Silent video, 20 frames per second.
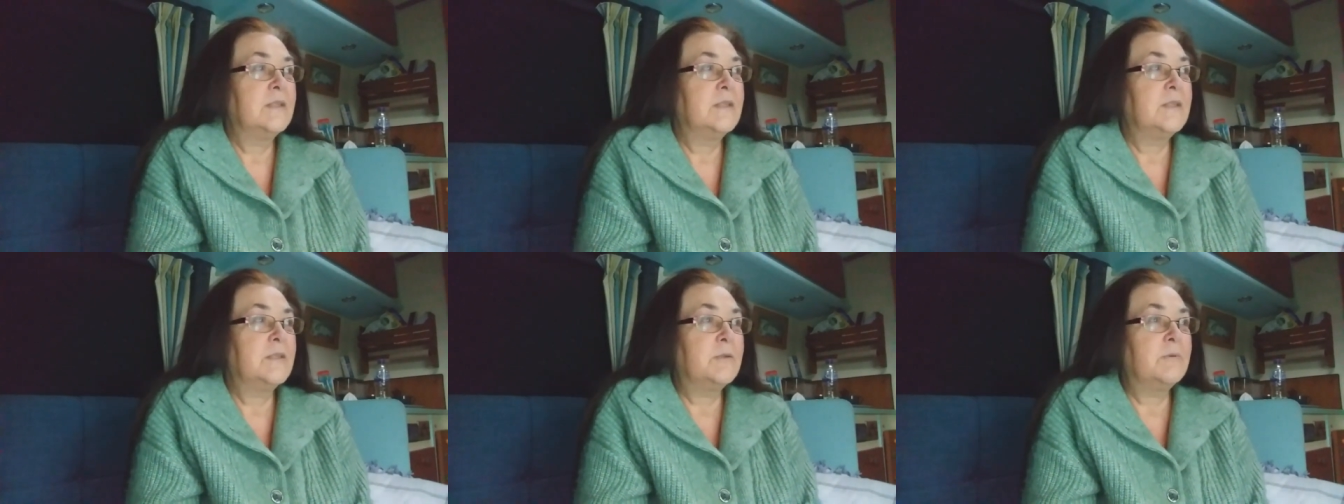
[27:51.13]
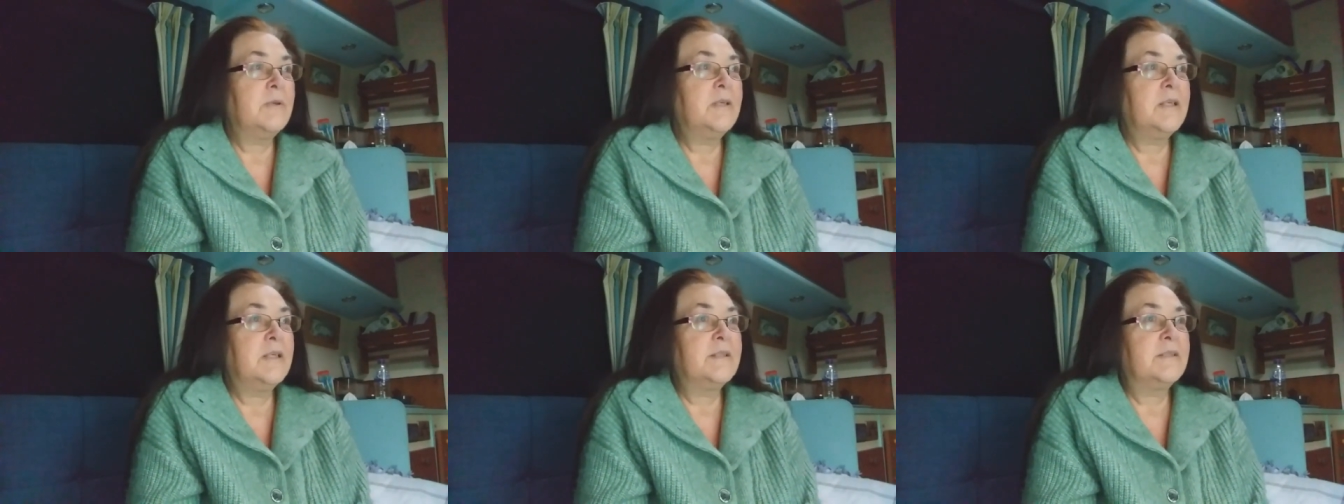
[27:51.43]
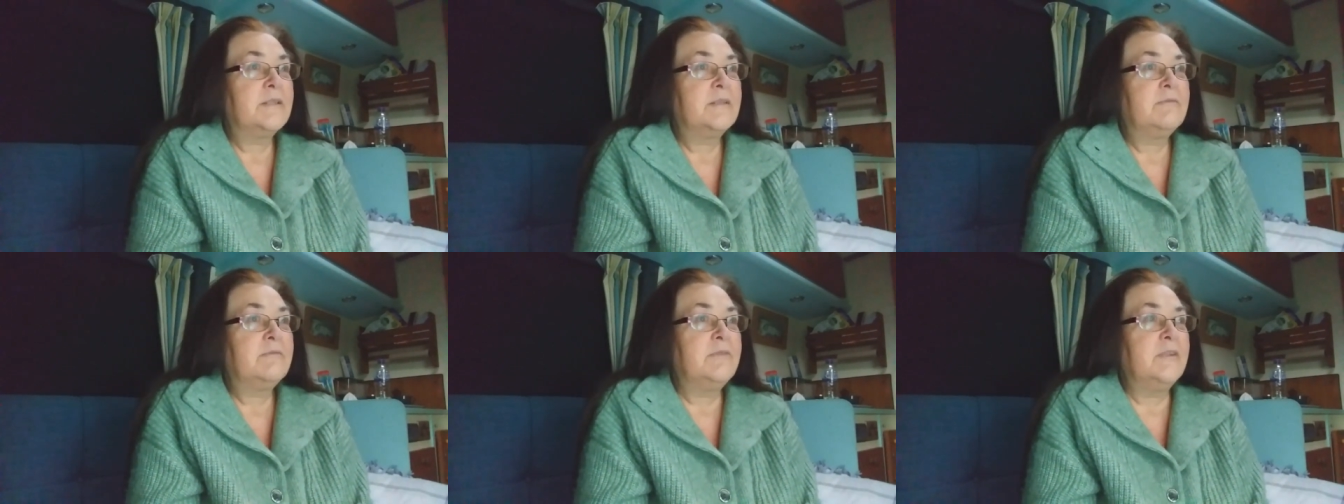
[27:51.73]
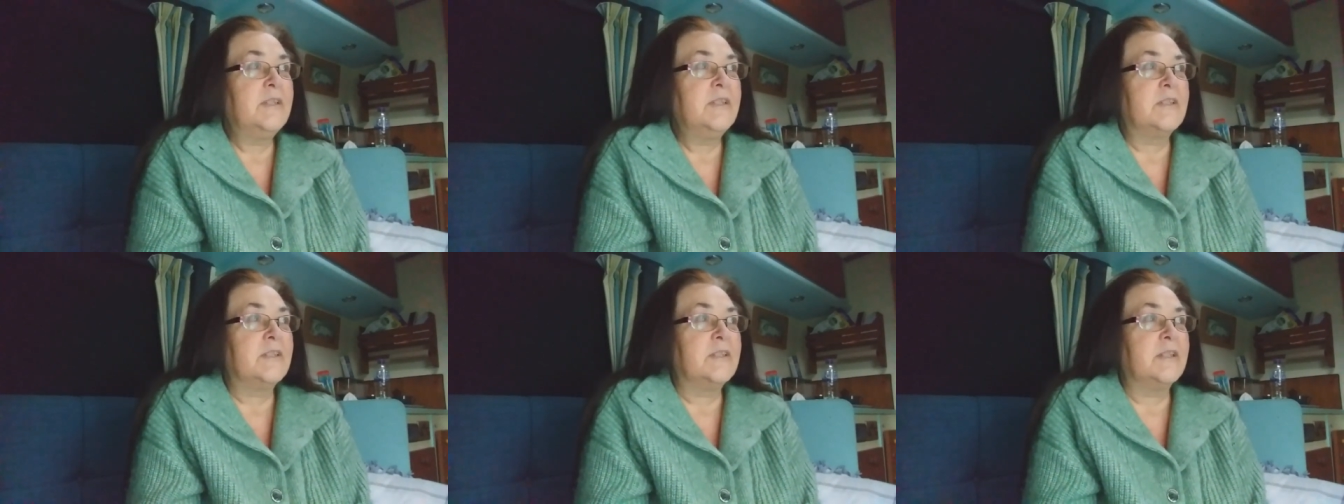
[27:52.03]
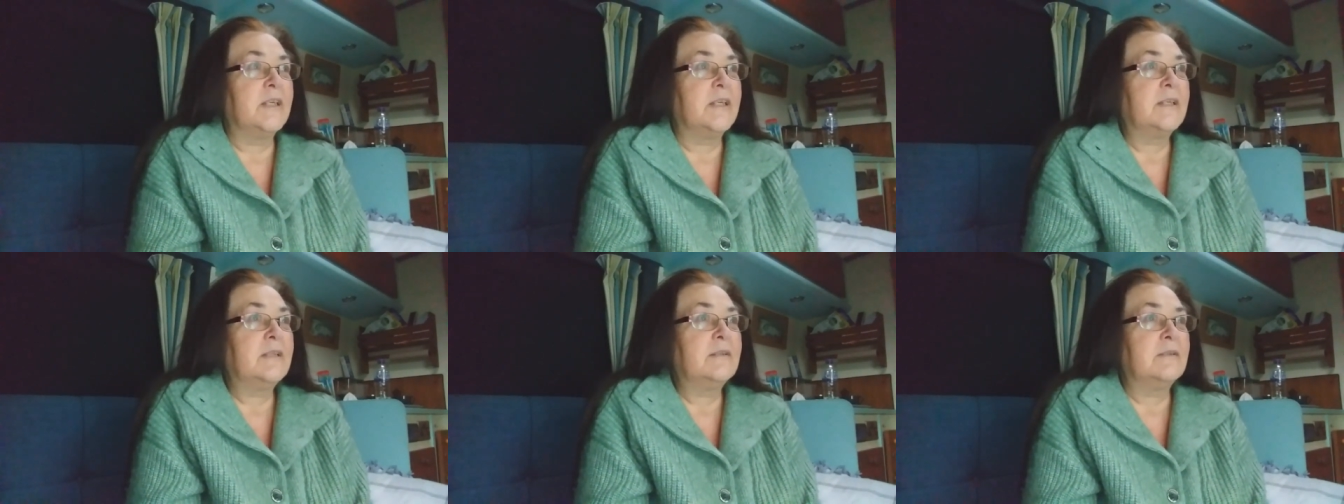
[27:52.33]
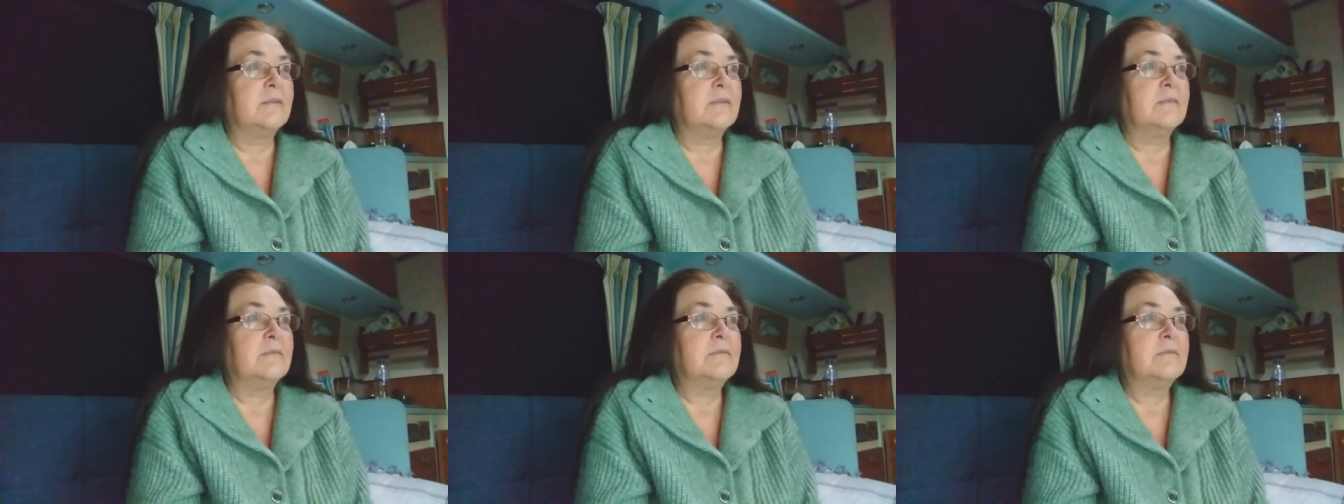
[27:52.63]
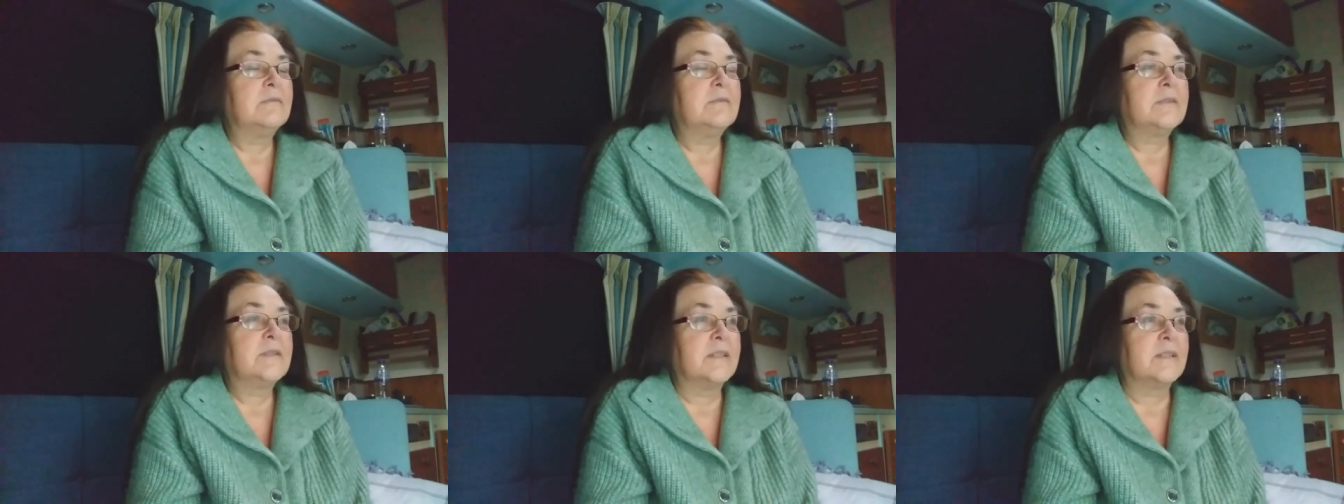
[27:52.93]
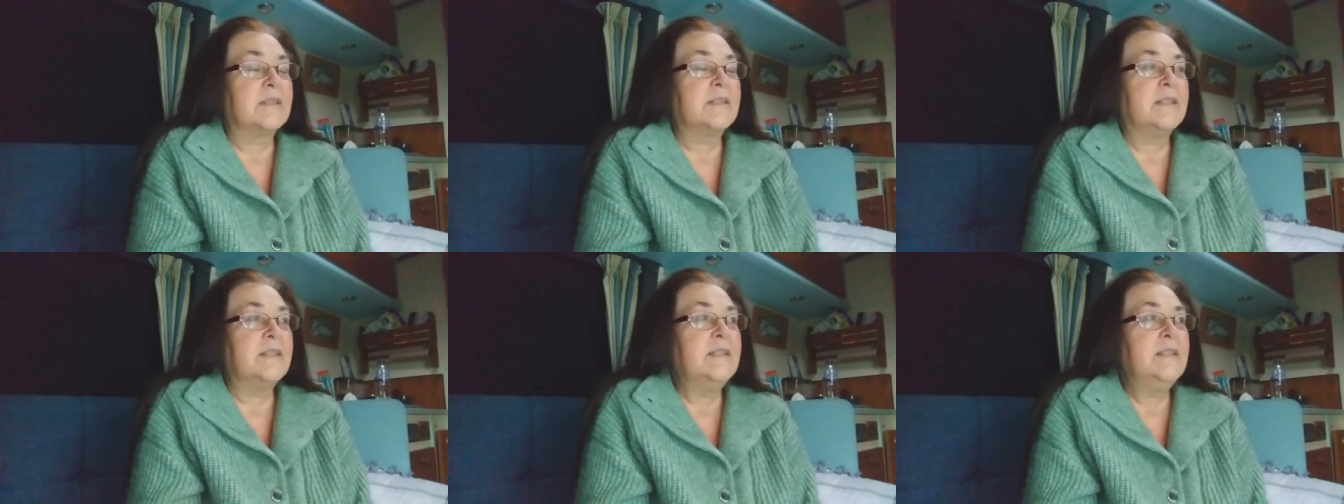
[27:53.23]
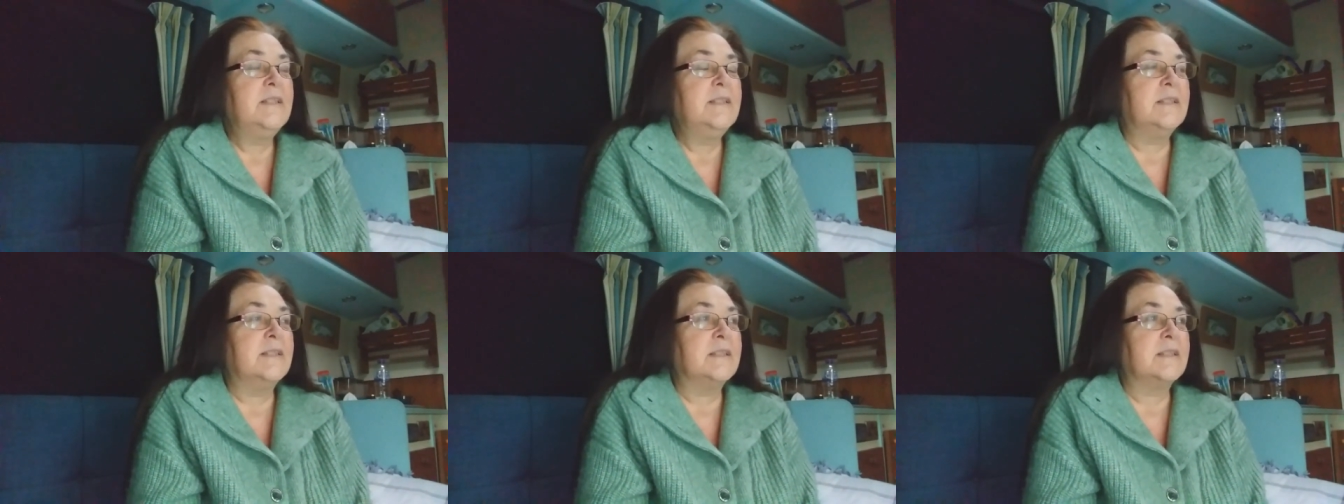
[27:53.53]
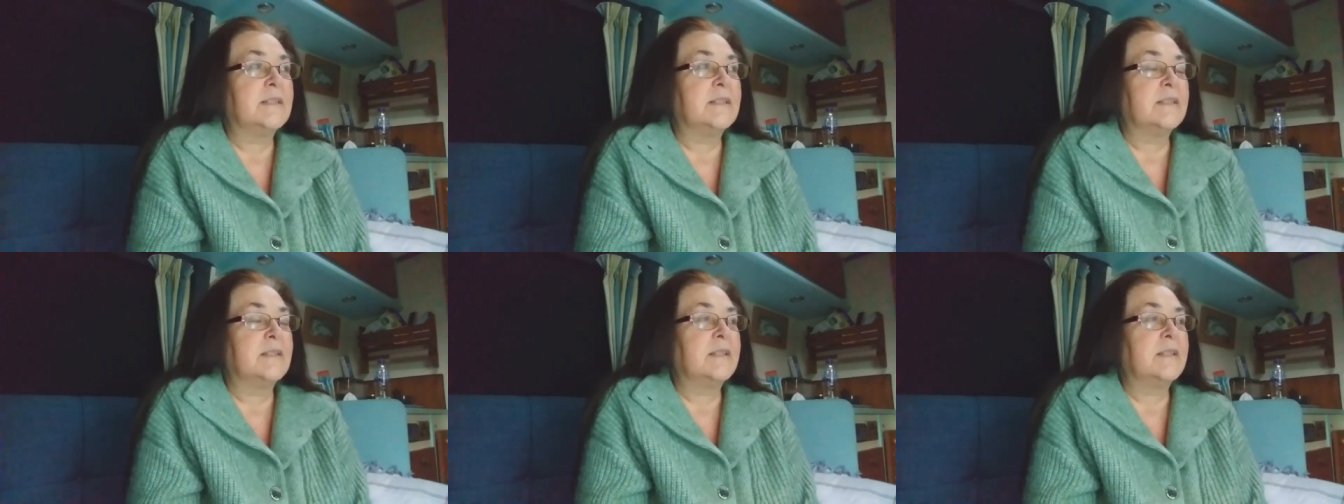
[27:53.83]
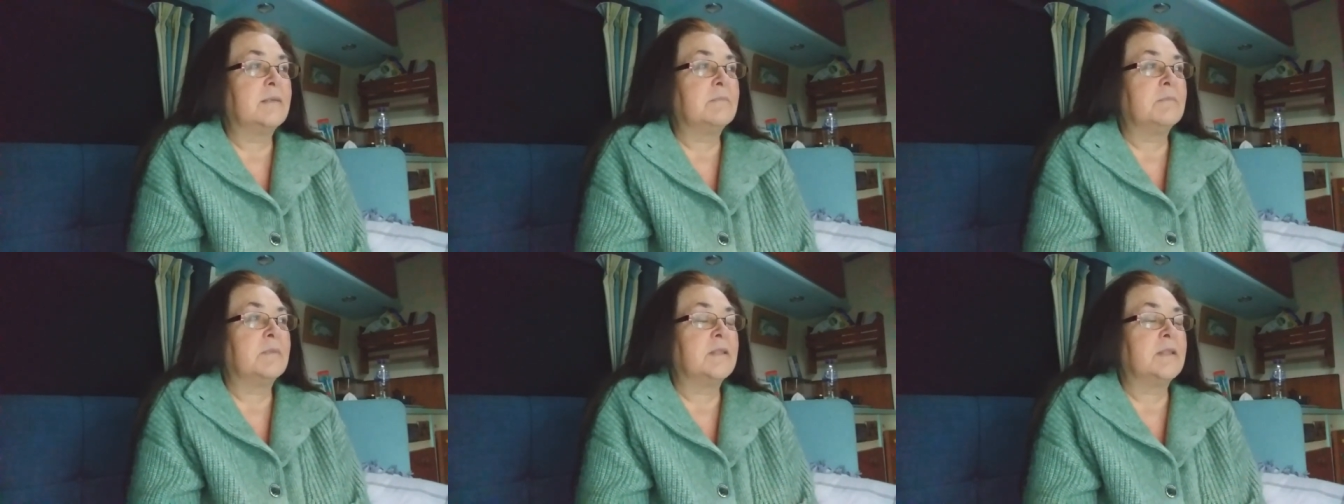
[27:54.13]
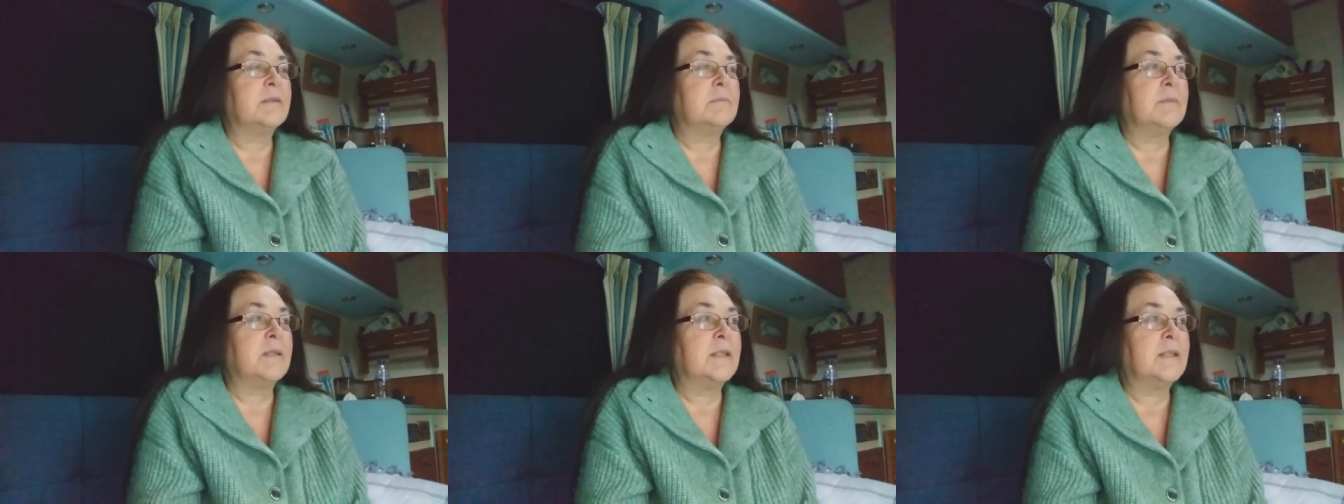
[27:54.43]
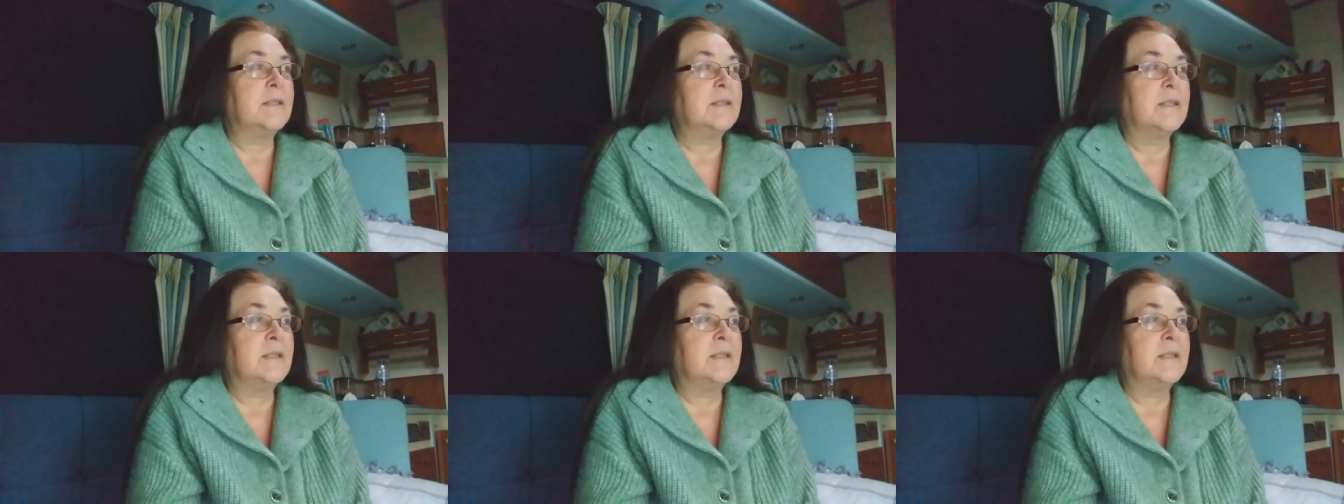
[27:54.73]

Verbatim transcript: It's when I finished it and succeeded in getting my M A